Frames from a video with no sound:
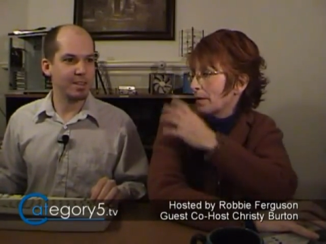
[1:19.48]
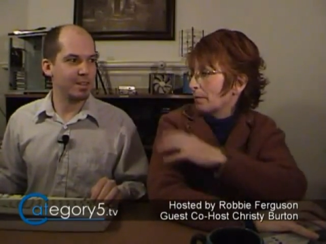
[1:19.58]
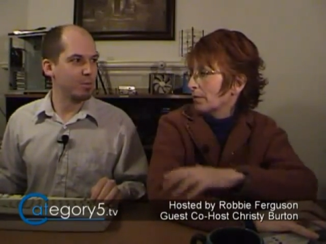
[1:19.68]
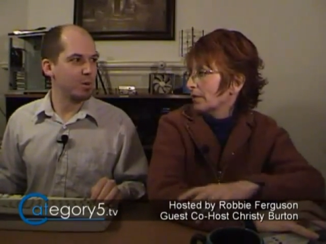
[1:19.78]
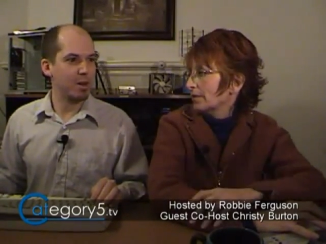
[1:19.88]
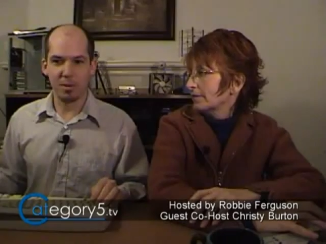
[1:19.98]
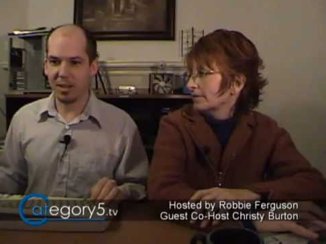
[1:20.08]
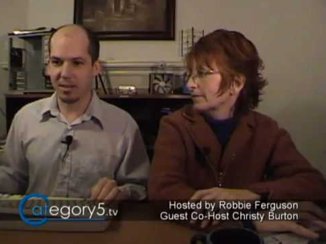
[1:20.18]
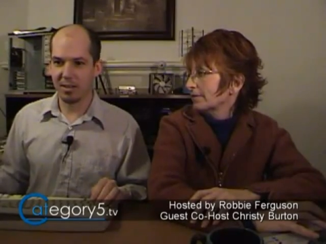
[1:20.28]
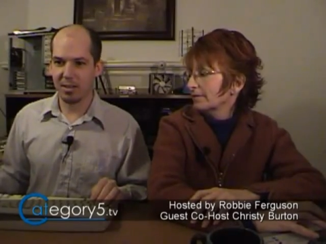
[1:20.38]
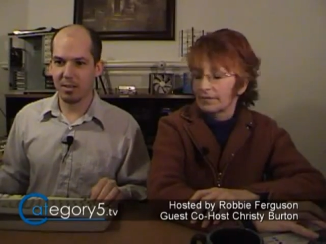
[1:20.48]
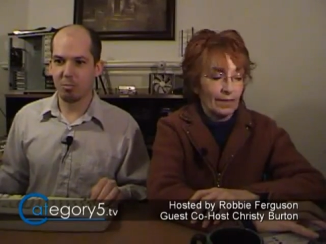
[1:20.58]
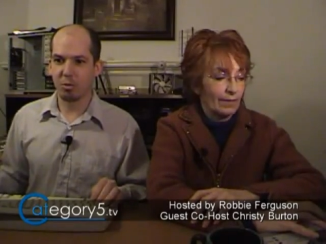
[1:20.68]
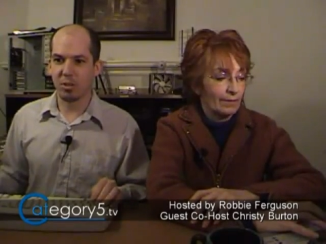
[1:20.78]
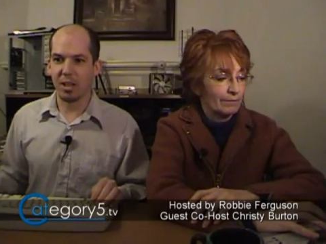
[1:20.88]
Speaker 1: remember
Speaker 2: it. Yeah.
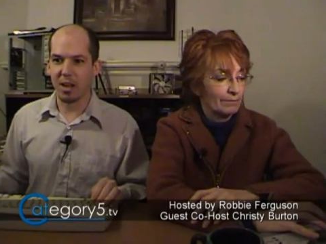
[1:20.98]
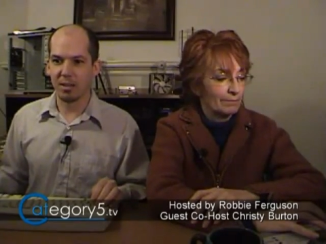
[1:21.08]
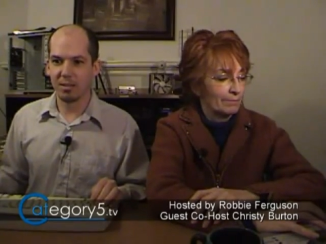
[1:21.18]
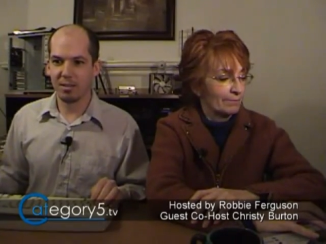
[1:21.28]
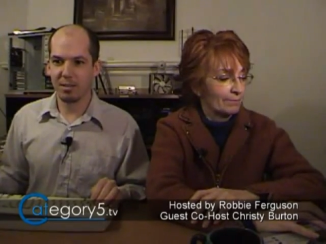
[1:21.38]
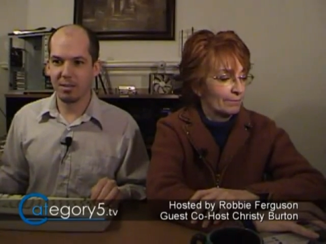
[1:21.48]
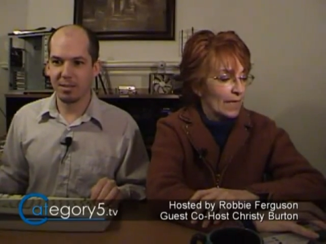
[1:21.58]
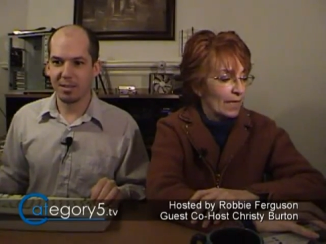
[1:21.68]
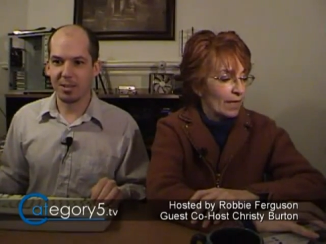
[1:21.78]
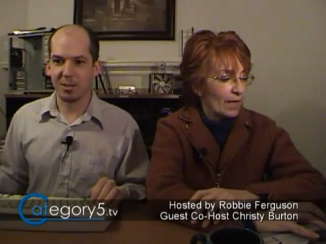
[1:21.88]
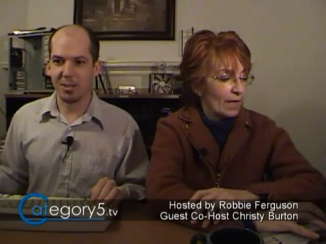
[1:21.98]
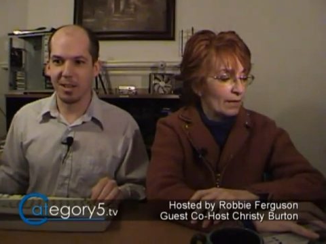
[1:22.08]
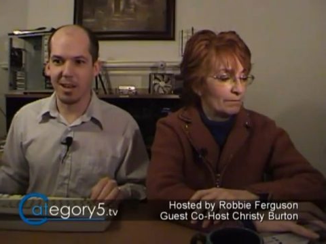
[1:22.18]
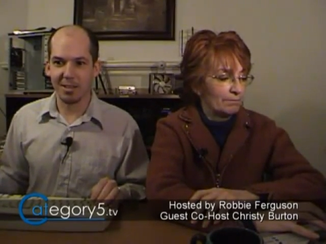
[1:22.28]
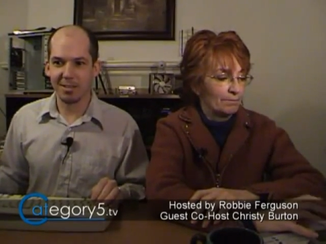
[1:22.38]
Okay. Mozilla. Um,
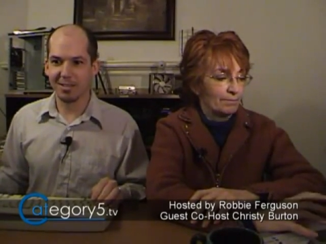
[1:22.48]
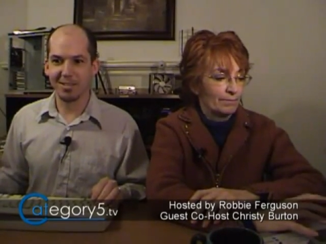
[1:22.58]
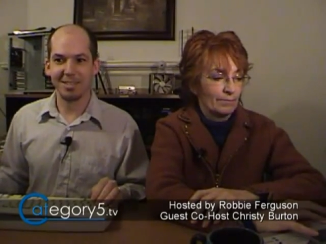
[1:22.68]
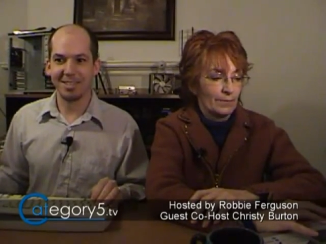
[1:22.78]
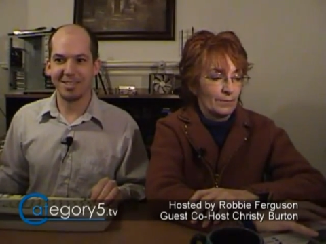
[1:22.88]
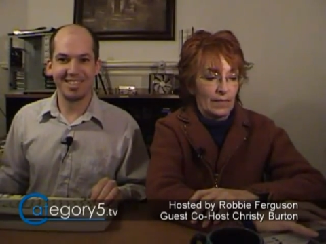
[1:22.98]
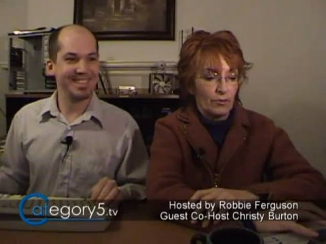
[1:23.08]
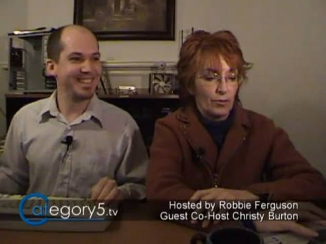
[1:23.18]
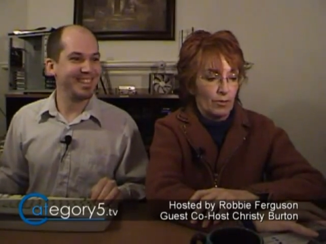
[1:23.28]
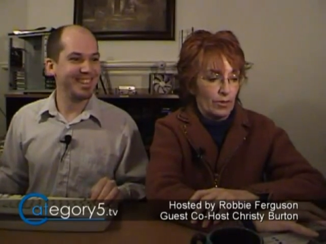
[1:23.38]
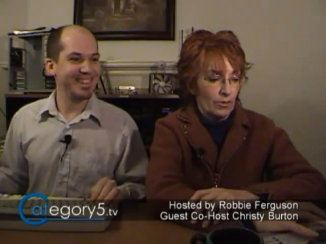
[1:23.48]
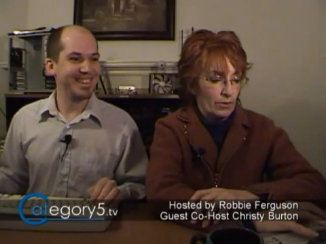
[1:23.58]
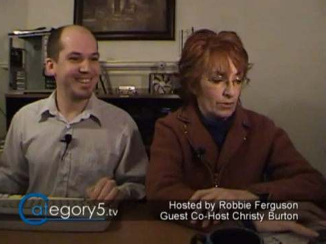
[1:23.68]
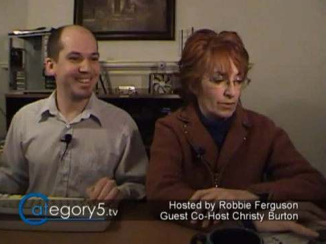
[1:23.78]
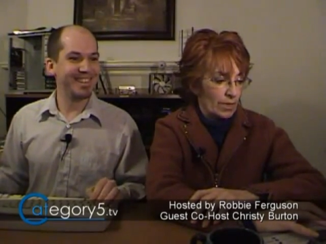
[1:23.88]
Godzilla. Um,
Speaker 1: now, do you want
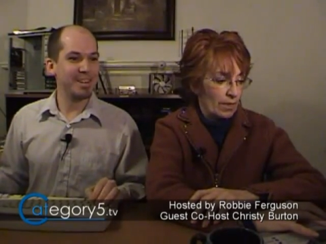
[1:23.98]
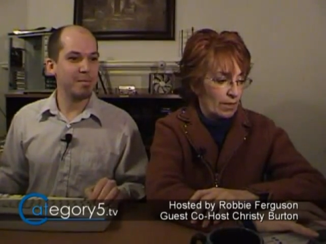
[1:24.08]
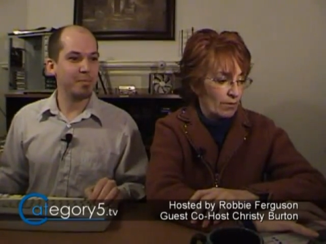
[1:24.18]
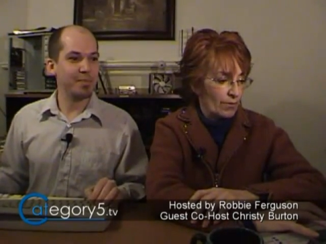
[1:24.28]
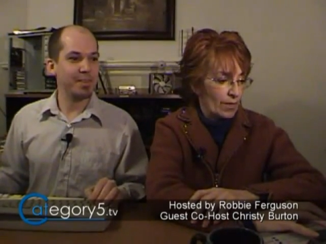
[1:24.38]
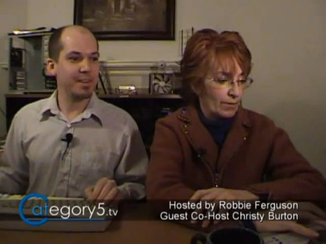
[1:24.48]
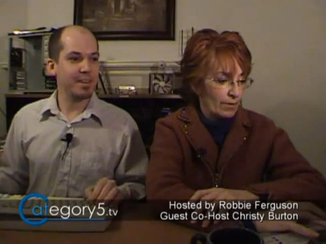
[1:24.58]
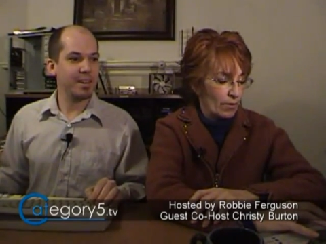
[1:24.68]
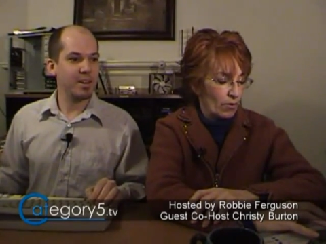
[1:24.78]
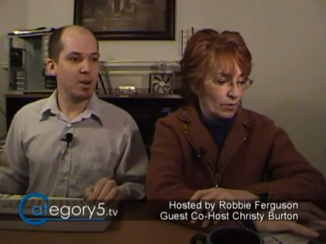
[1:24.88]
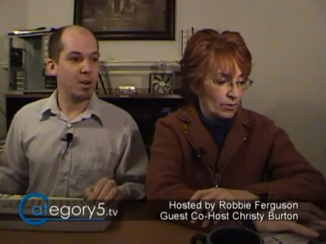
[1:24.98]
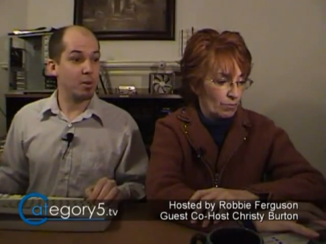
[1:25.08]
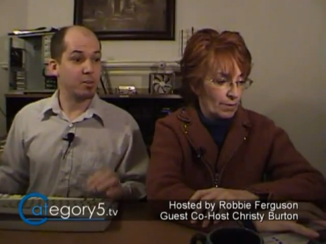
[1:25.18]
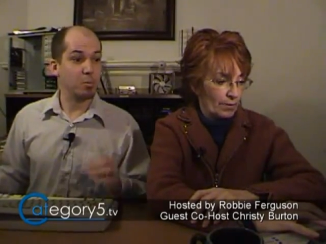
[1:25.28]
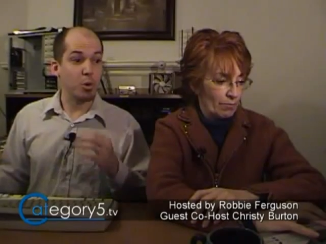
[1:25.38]
to take care of that, or do you oh,
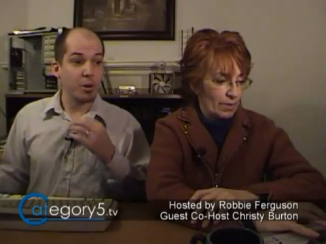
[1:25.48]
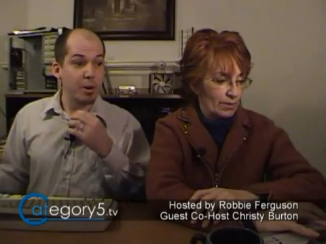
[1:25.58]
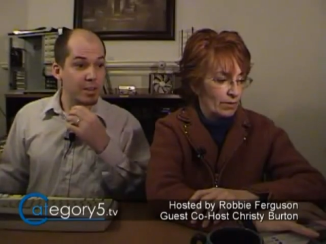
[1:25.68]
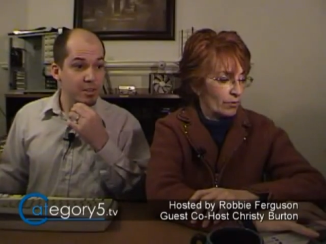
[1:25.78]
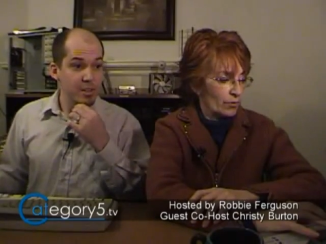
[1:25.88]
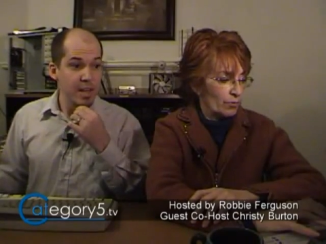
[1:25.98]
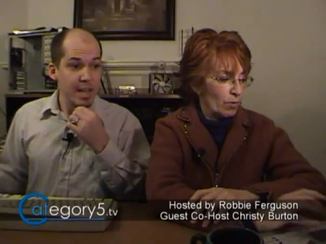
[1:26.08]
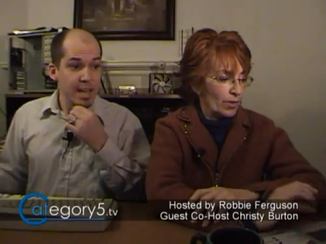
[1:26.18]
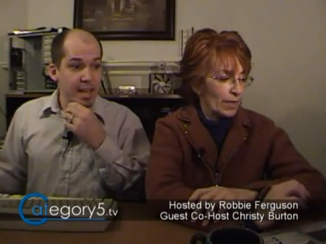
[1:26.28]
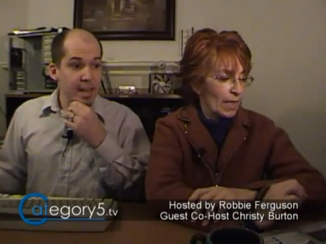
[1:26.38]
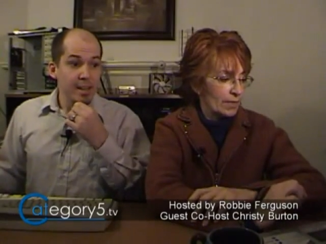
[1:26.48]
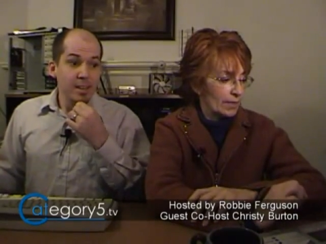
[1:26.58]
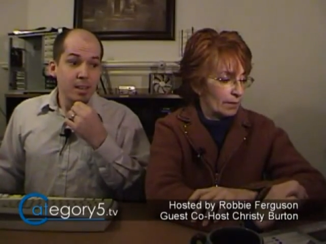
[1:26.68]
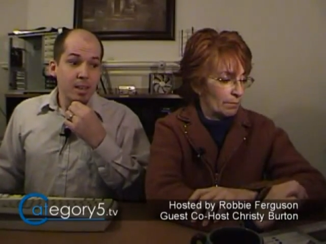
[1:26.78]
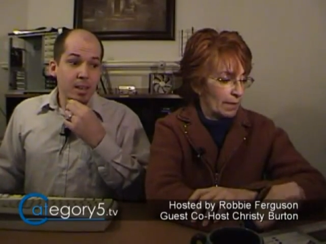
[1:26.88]
want there's me to more read questions? The, there's one last
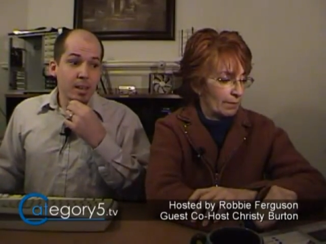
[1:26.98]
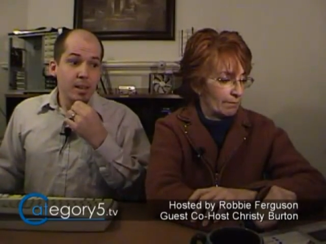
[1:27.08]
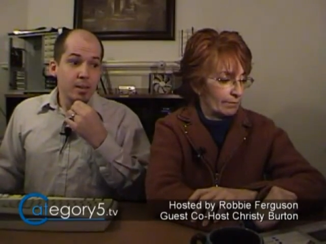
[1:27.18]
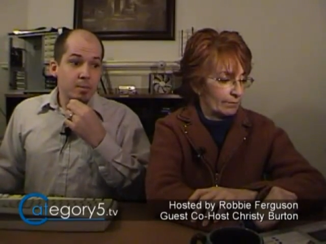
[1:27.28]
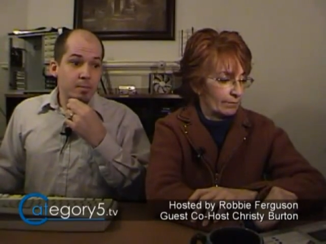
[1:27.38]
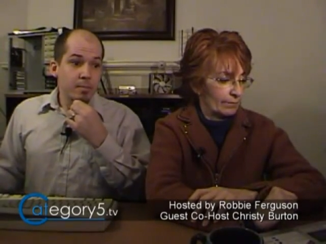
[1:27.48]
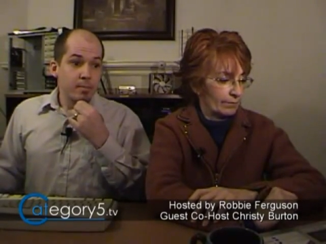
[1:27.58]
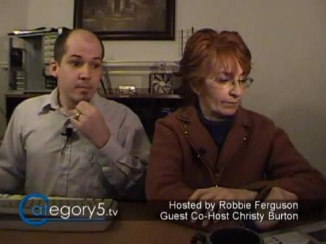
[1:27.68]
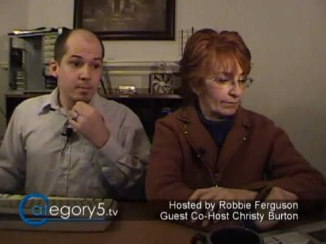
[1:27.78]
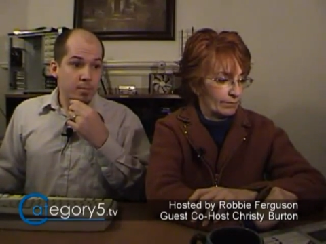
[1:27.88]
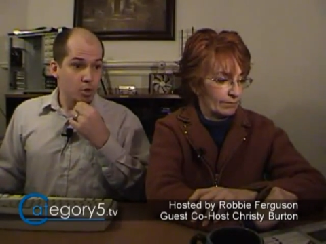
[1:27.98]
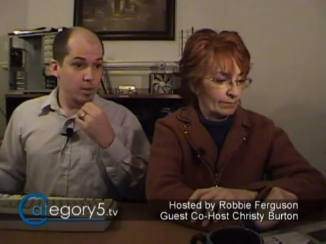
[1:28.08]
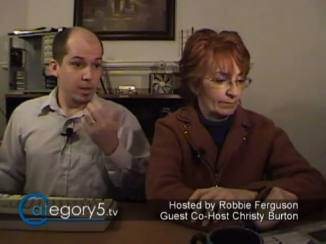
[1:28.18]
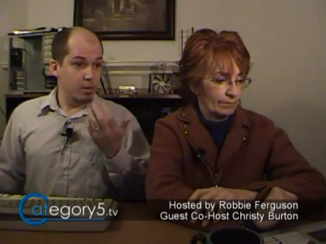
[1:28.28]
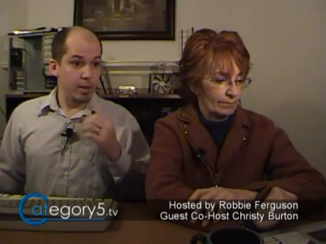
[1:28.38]
little bit.
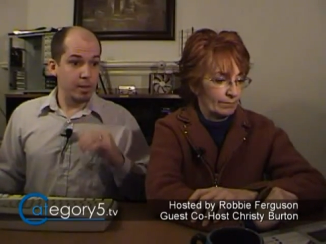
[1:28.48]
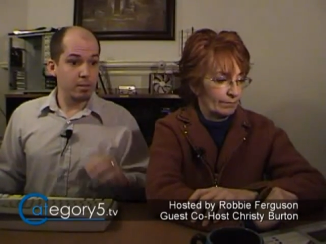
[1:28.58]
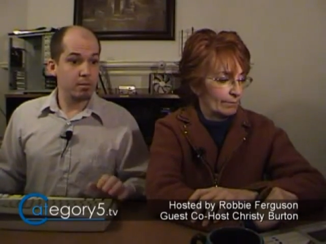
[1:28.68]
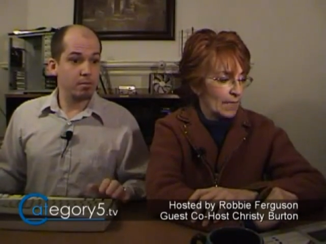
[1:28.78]
Speaker 2: Sure. Yeah. Go ahead.